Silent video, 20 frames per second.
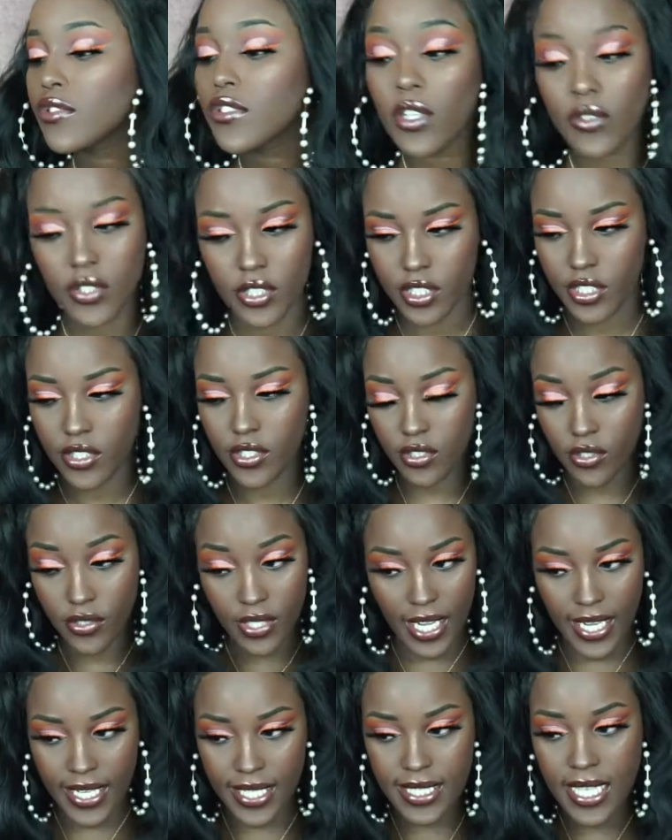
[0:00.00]
good, so
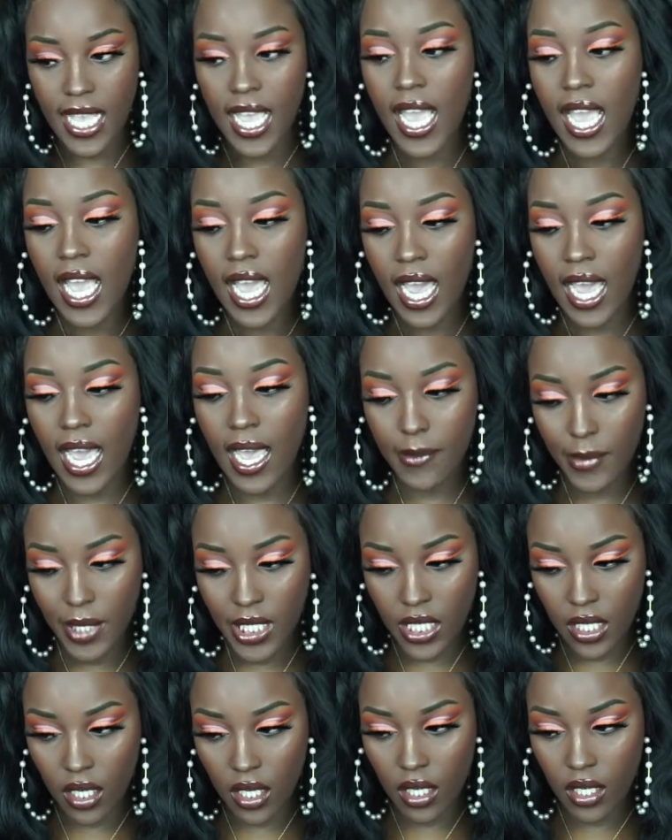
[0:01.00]
nice. I'm
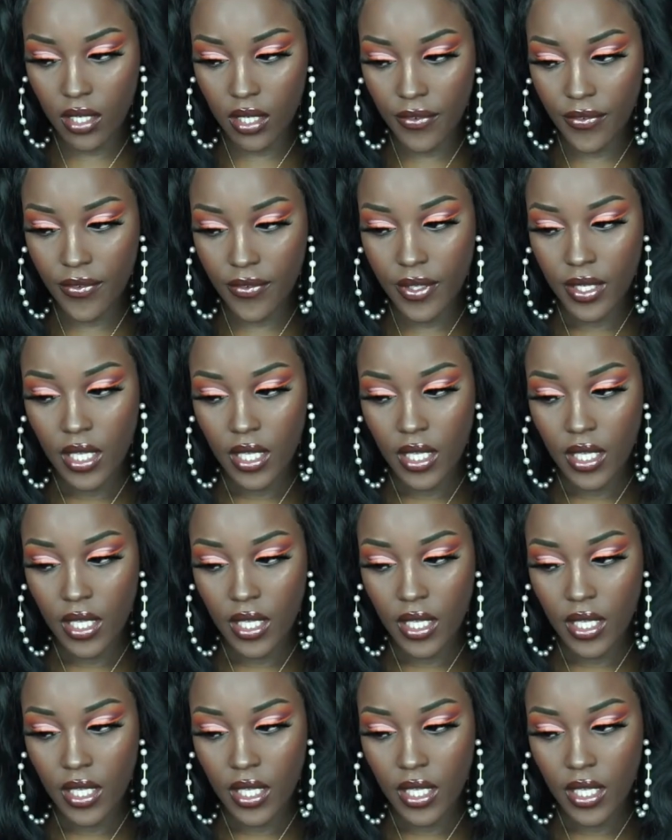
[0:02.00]
in love,